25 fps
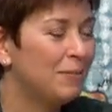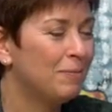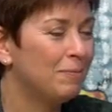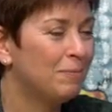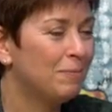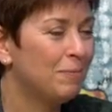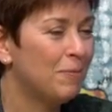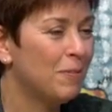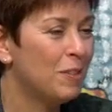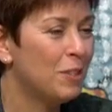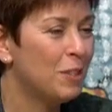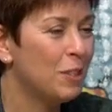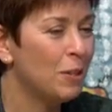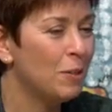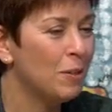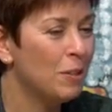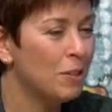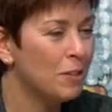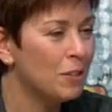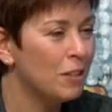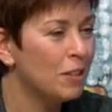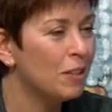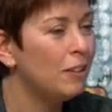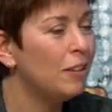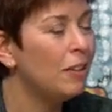So
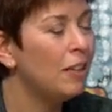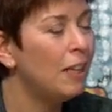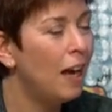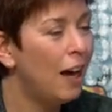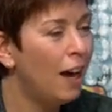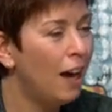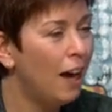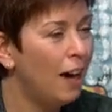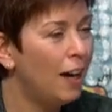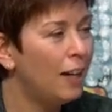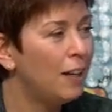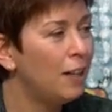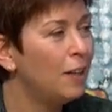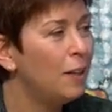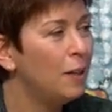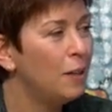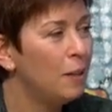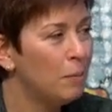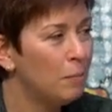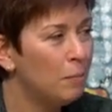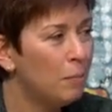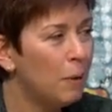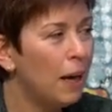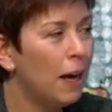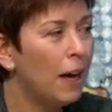there's a lot
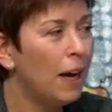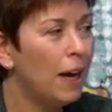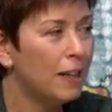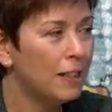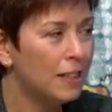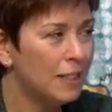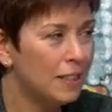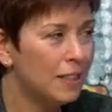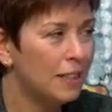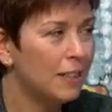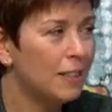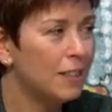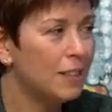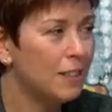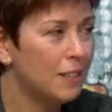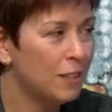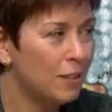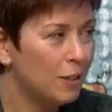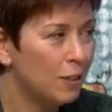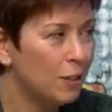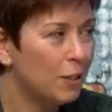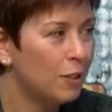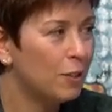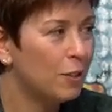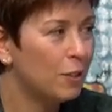packed
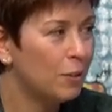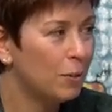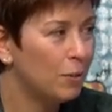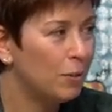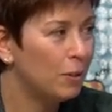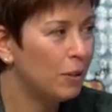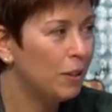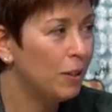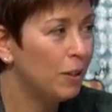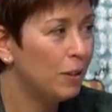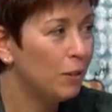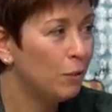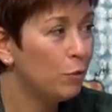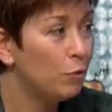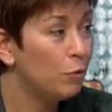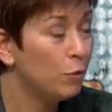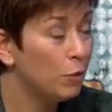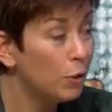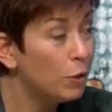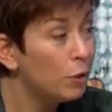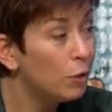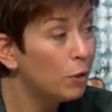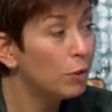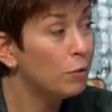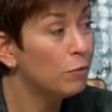into
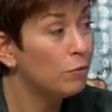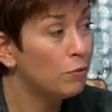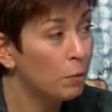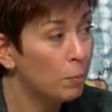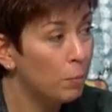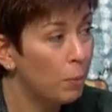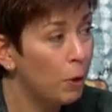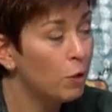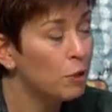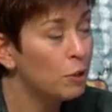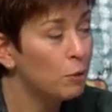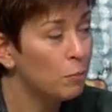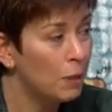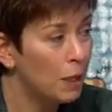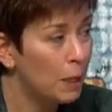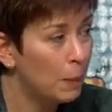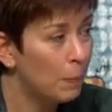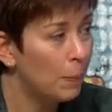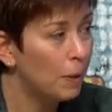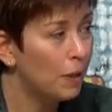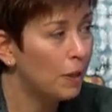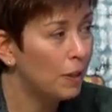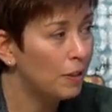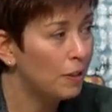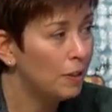food for most
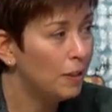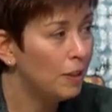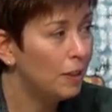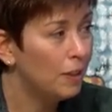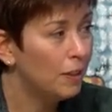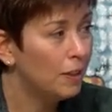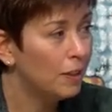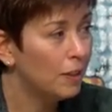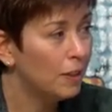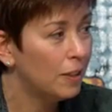people mm-hmm.